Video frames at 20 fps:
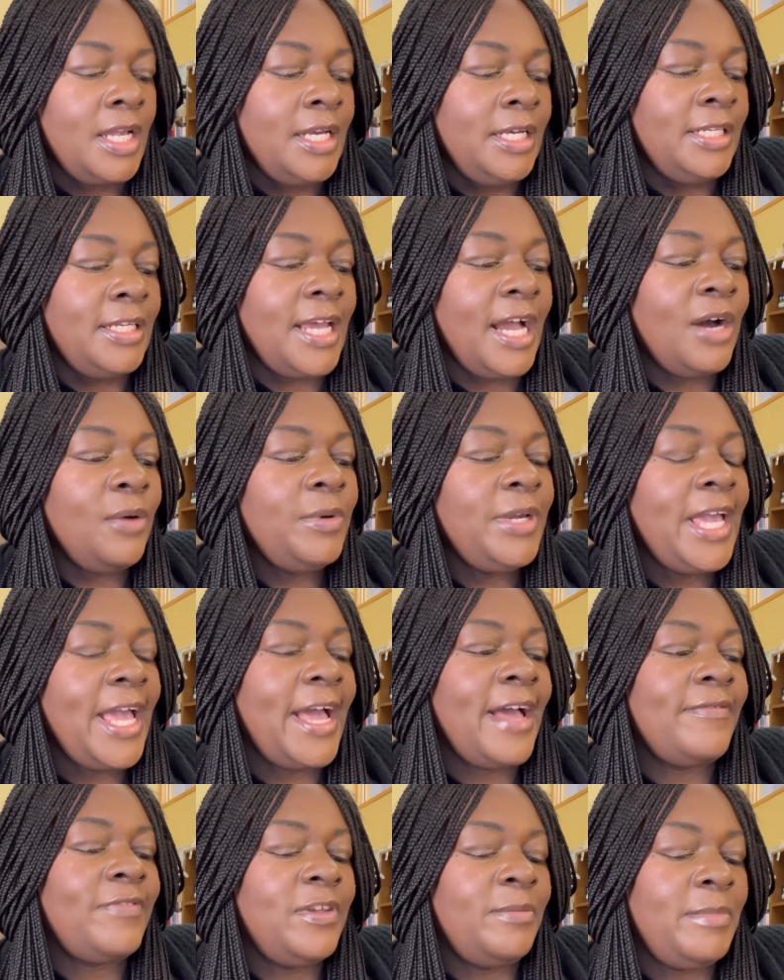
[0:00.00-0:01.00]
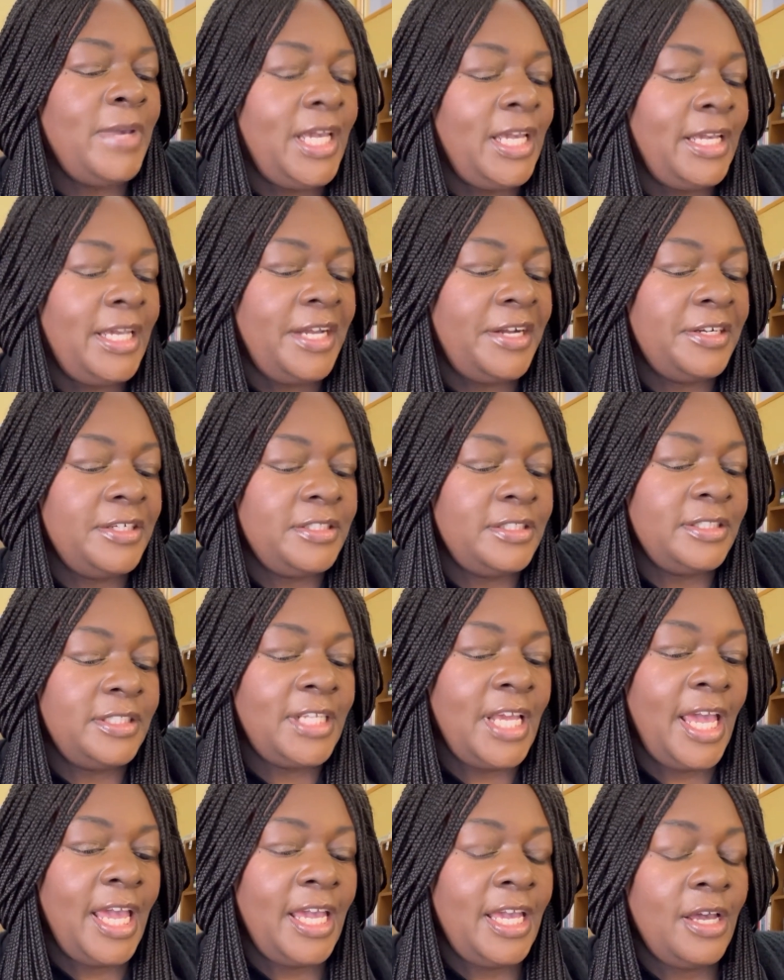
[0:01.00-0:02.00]
Now we have the main character,
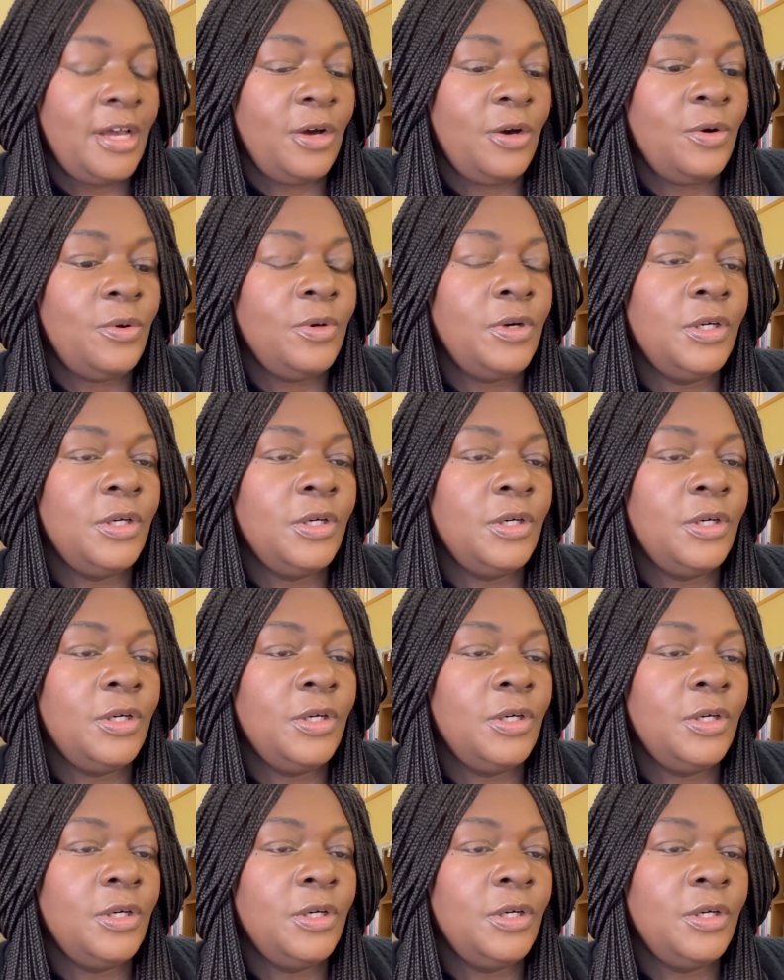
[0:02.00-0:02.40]
Teo,